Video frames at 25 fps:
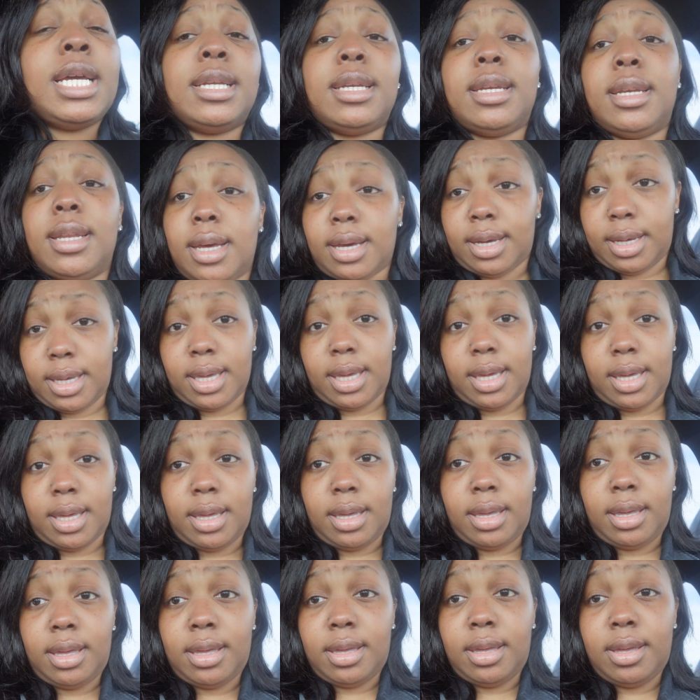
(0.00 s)

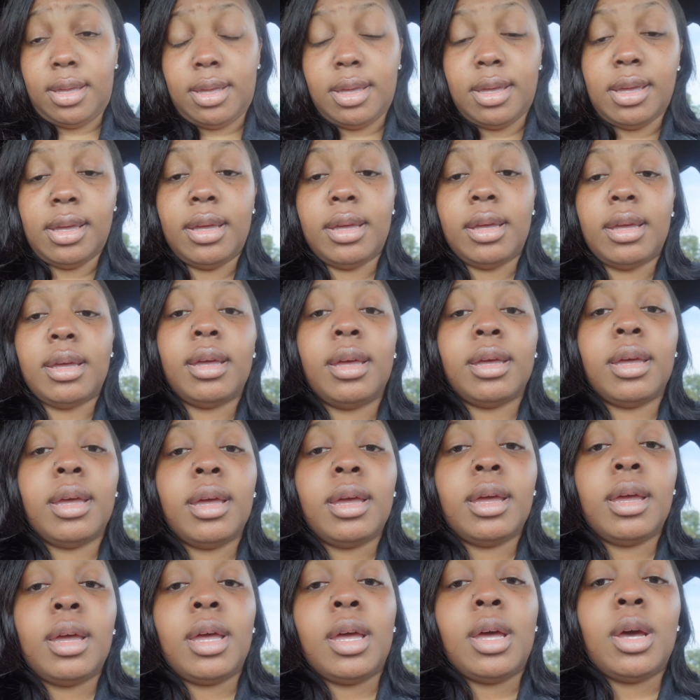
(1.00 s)
dunkin
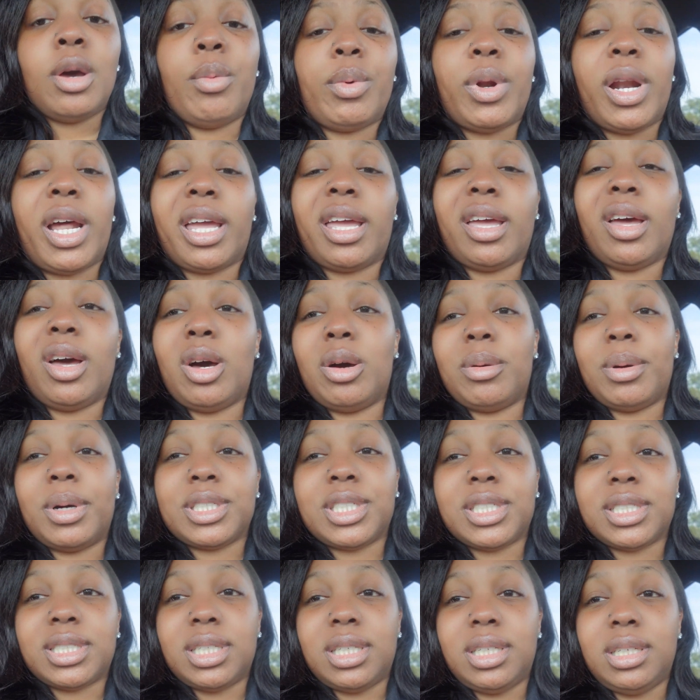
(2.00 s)
when i get home i'll
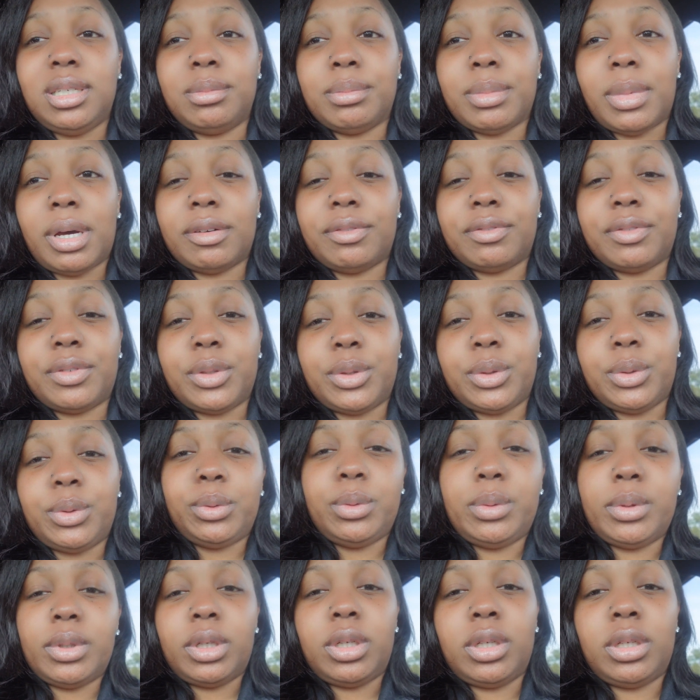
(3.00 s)
just eat my
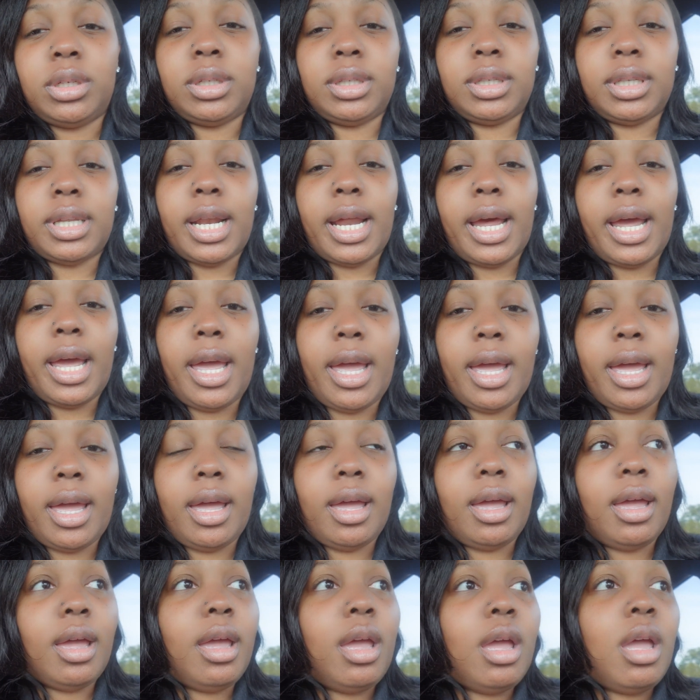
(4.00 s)
food that i
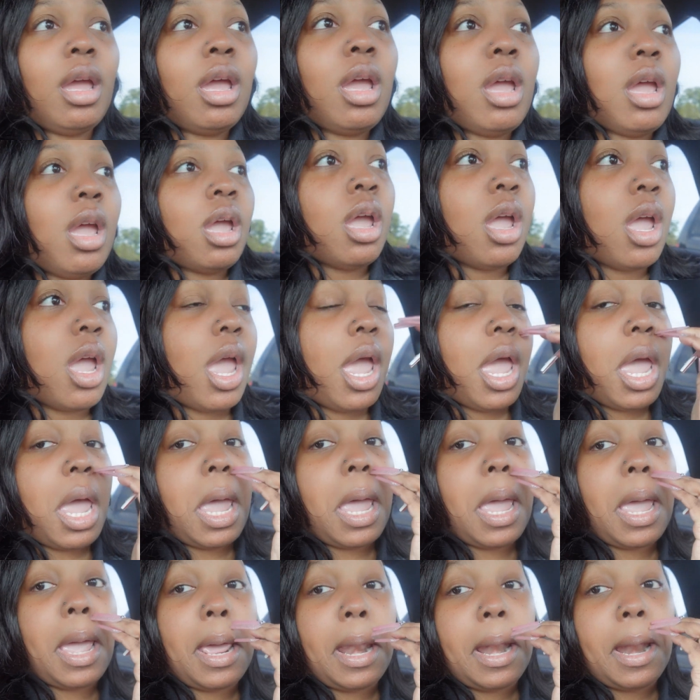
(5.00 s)
had
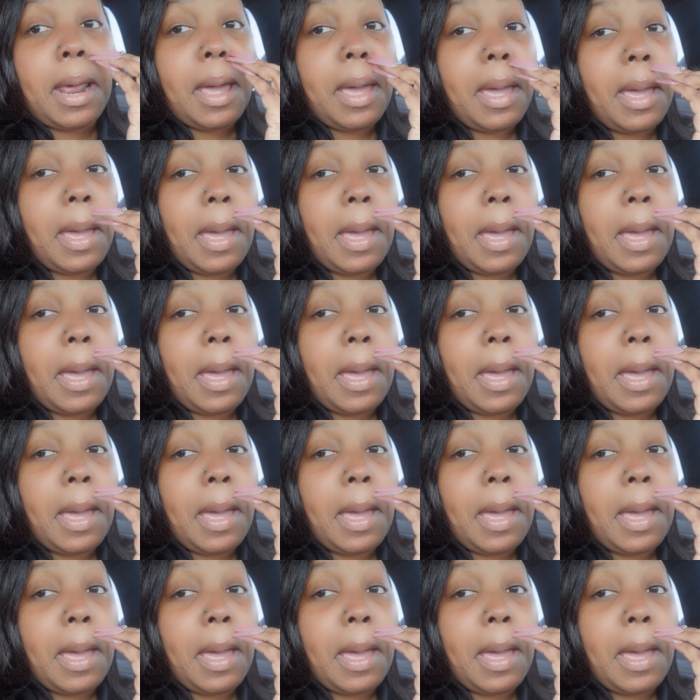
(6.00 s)
and